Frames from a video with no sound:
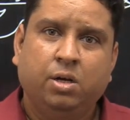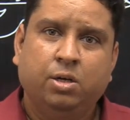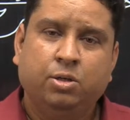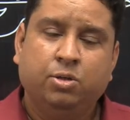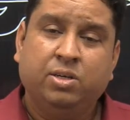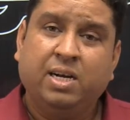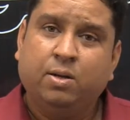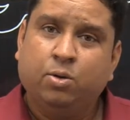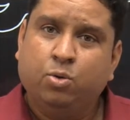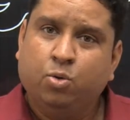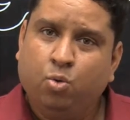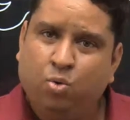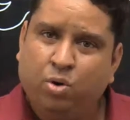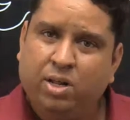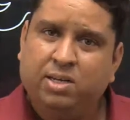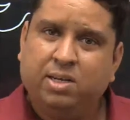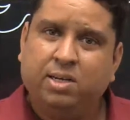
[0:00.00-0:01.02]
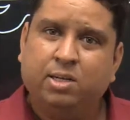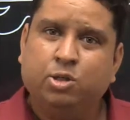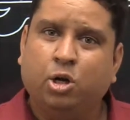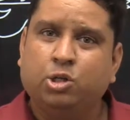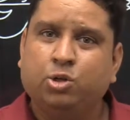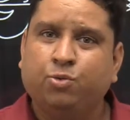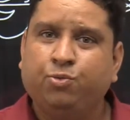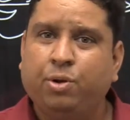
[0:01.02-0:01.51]
So that Ruhr region is
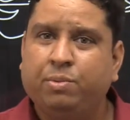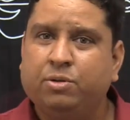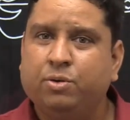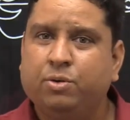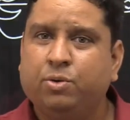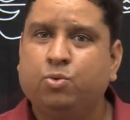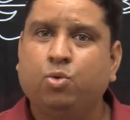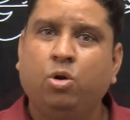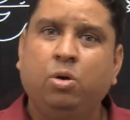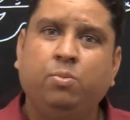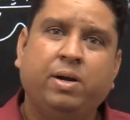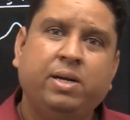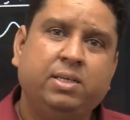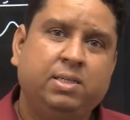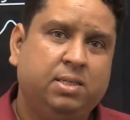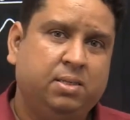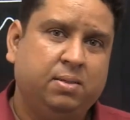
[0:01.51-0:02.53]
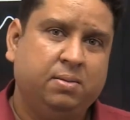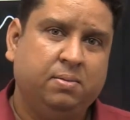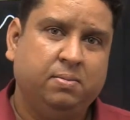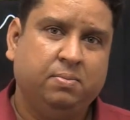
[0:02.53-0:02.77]
also famous for coal mines.